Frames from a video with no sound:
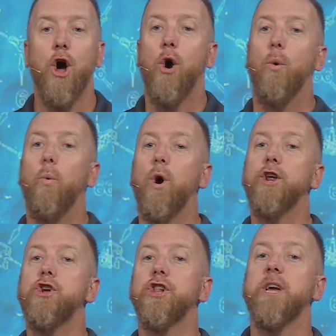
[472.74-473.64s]
What
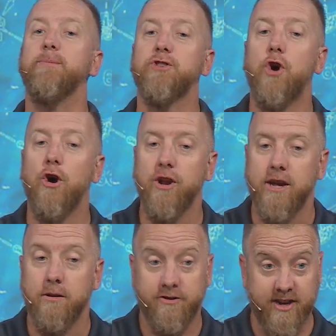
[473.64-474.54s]
are your lips
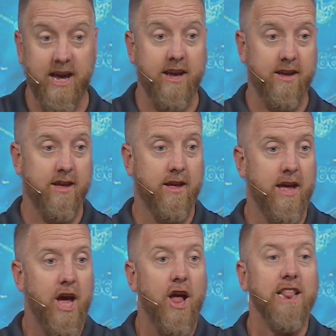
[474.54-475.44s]
guarding today?
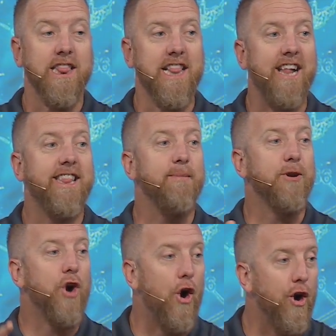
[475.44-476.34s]
Let them
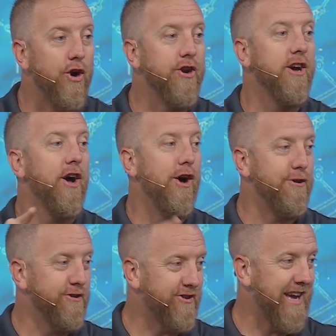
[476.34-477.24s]
guard
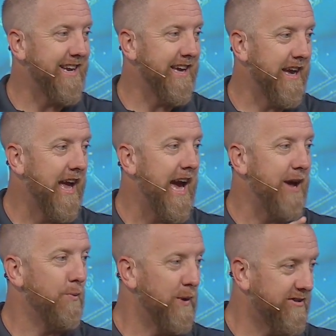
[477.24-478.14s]
understanding
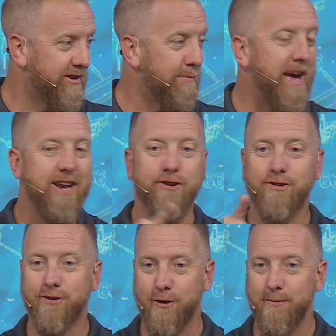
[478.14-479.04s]
and wisdom and
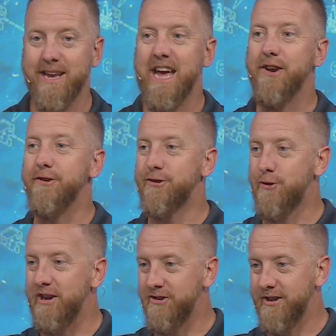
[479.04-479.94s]
discernment and
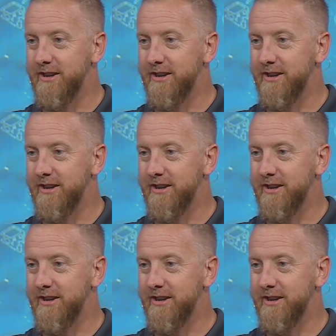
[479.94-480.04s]
discretion.